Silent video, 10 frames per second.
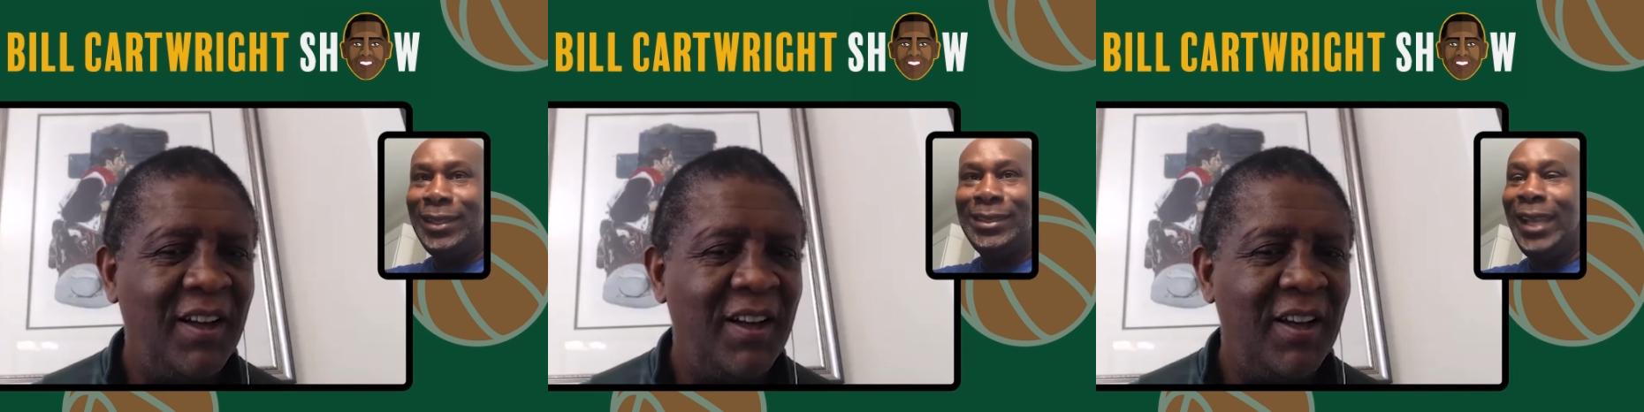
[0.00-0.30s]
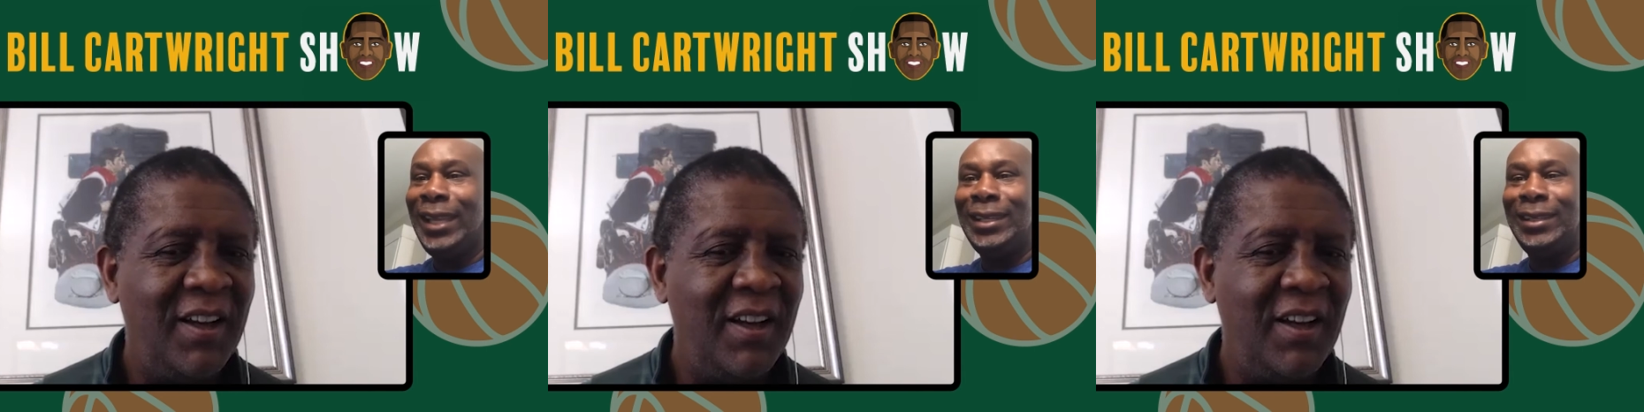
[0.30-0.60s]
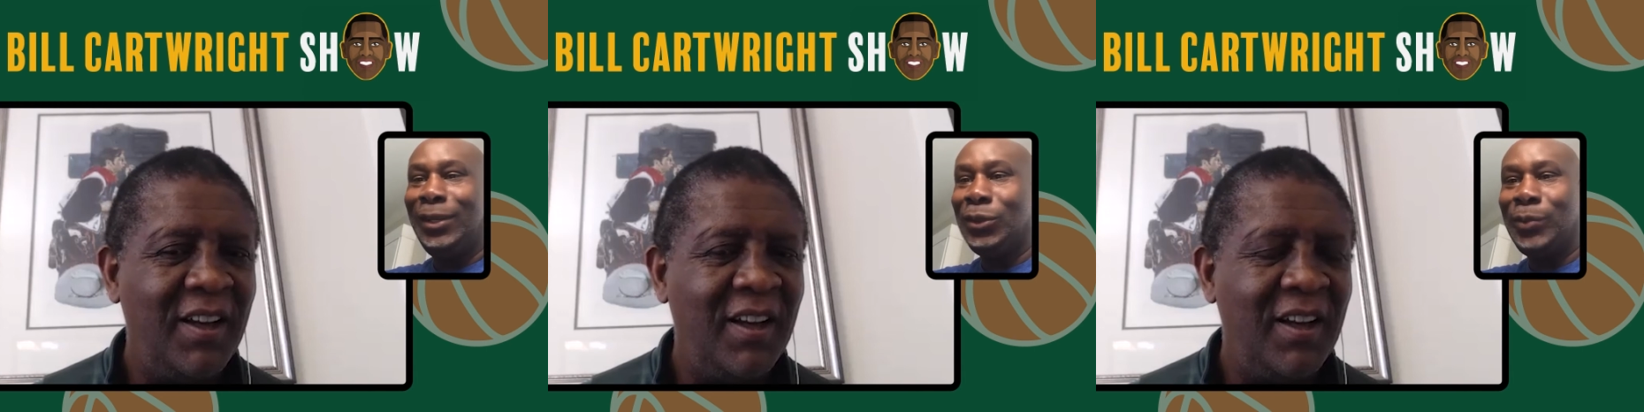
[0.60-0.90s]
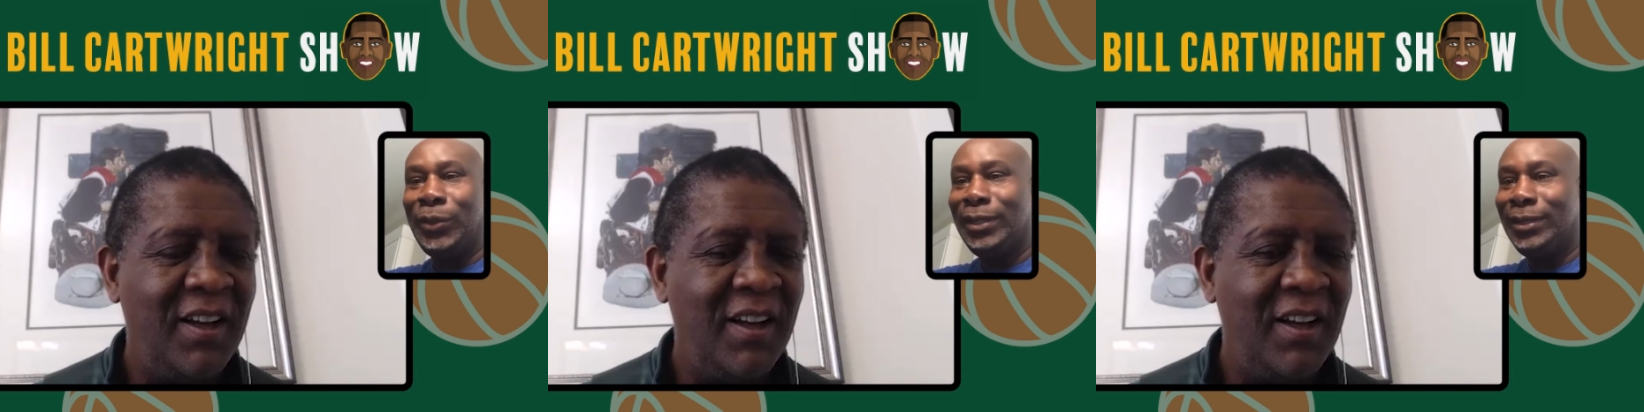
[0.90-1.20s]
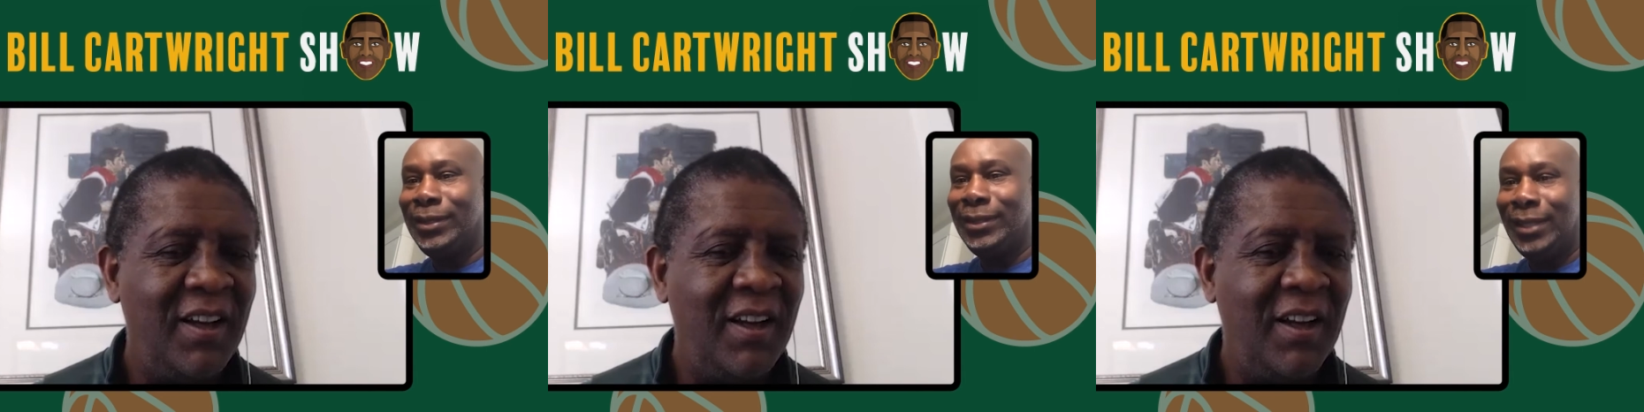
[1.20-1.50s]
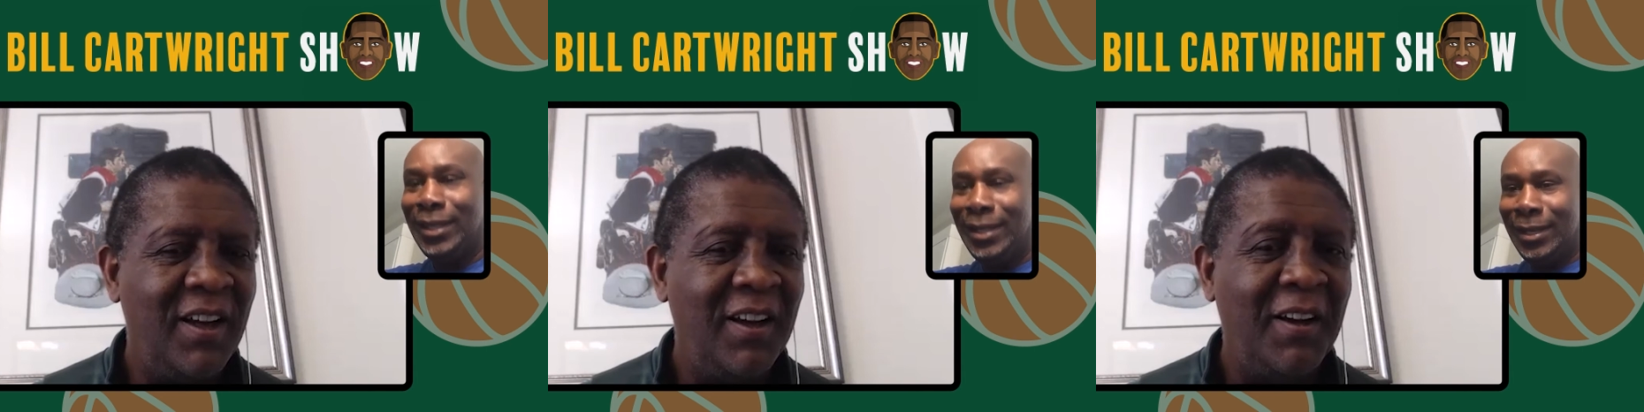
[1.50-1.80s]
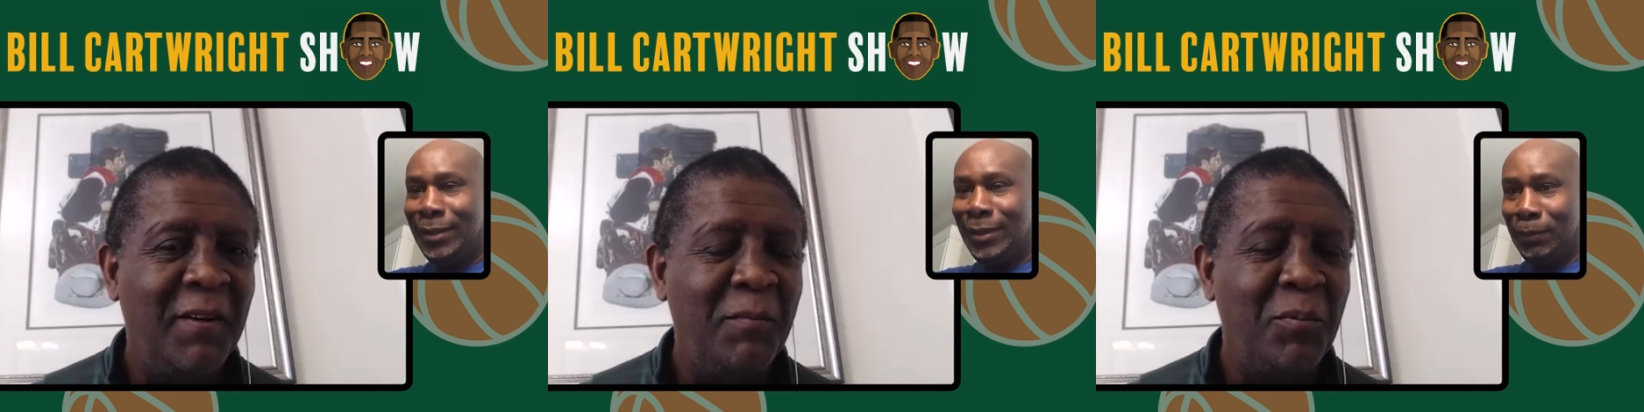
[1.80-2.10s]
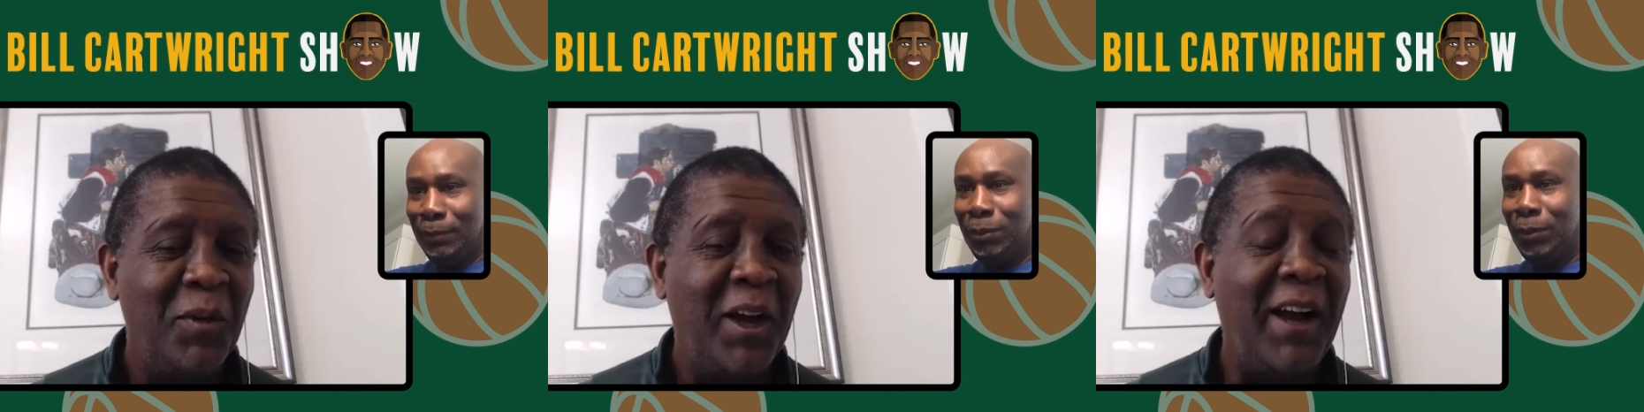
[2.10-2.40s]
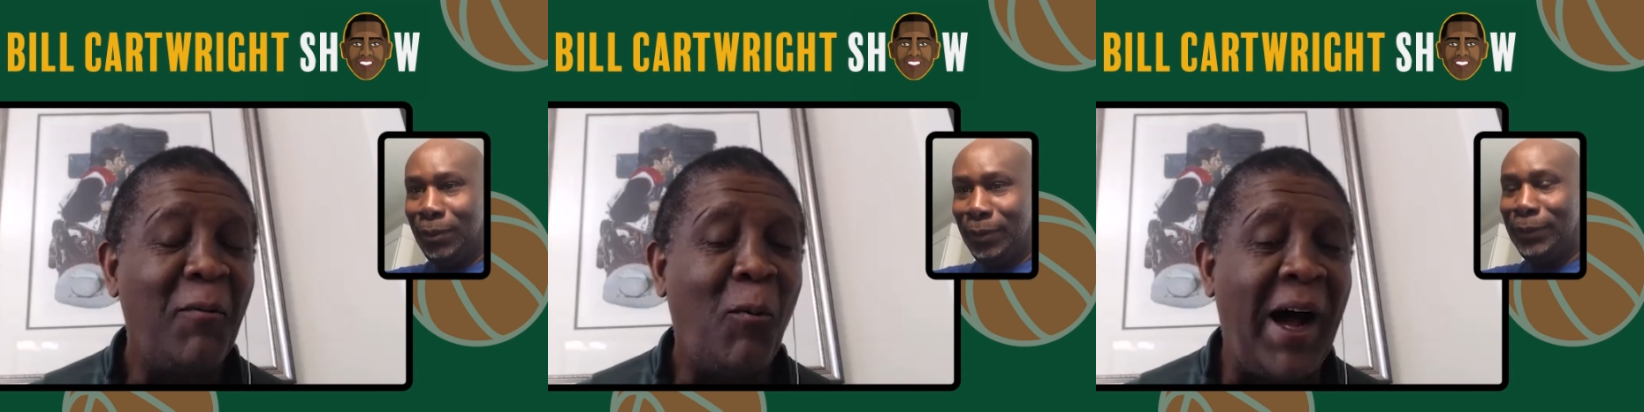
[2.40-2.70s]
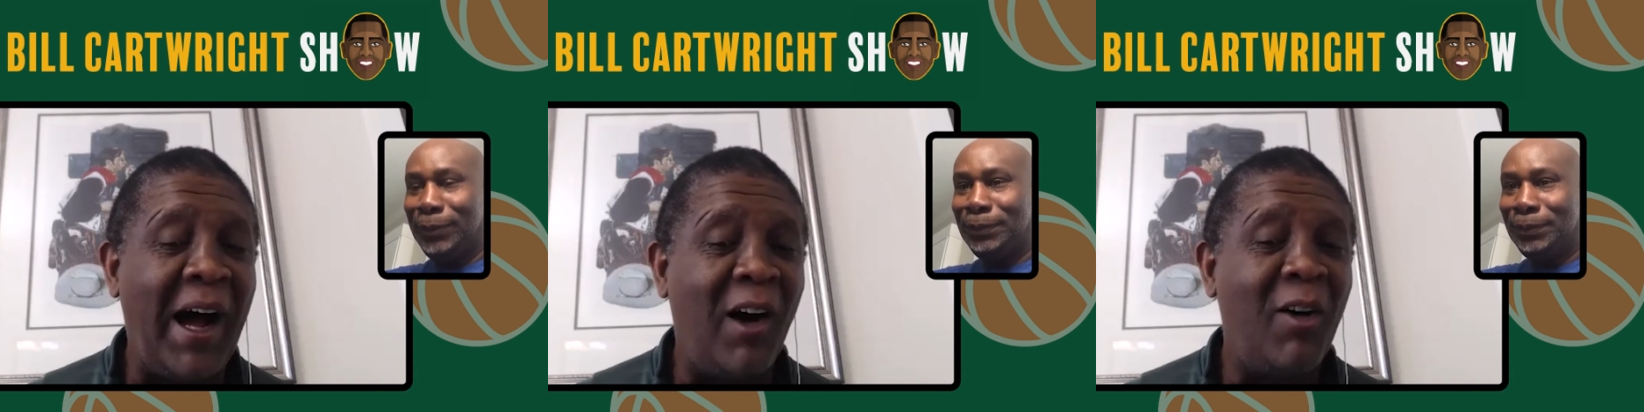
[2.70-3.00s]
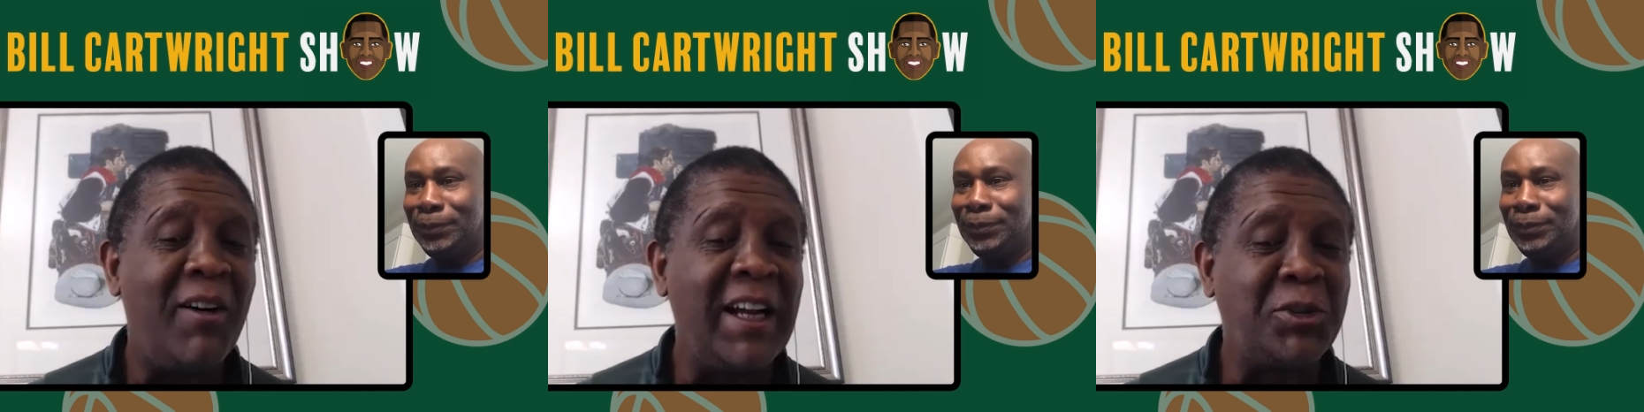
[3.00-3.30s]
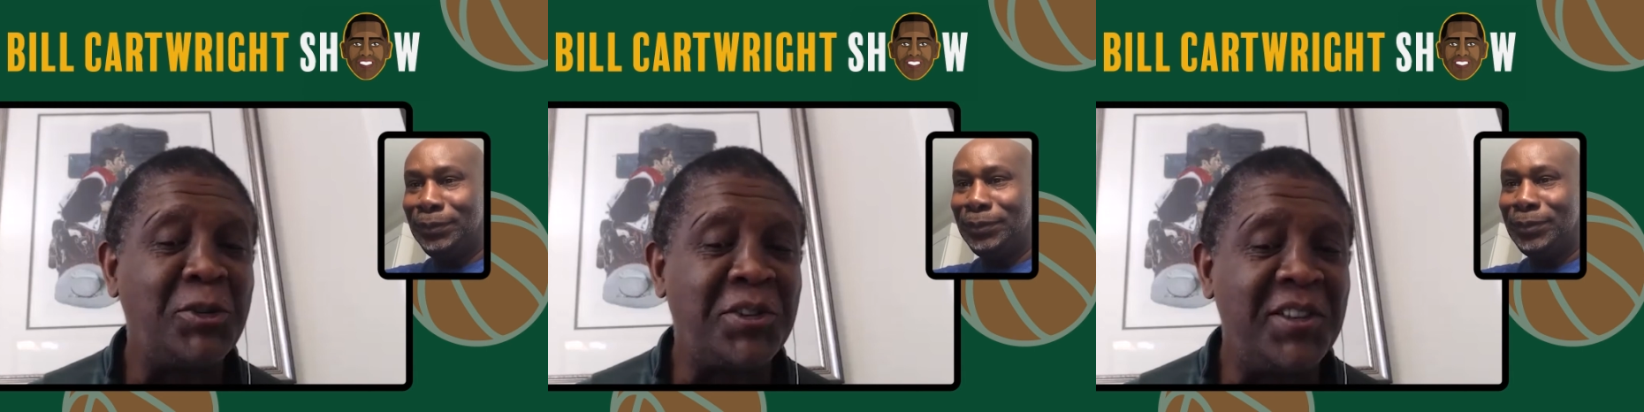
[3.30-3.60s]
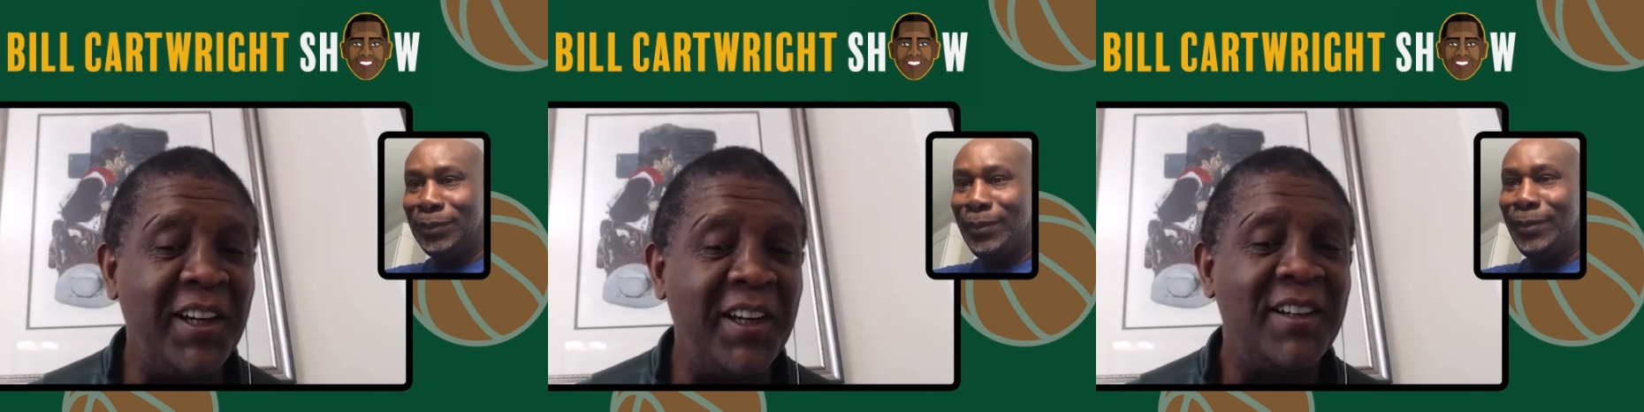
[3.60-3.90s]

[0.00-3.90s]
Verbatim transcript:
Speaker 1: second. No sports. Wow, interesting.